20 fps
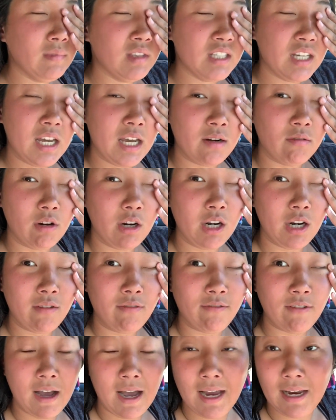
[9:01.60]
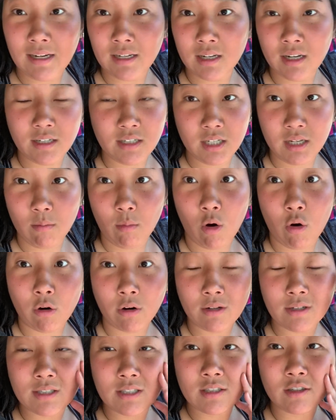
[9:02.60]
And we're gonna find a Tim
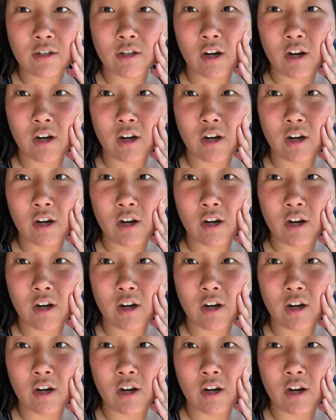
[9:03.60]
Hortons or a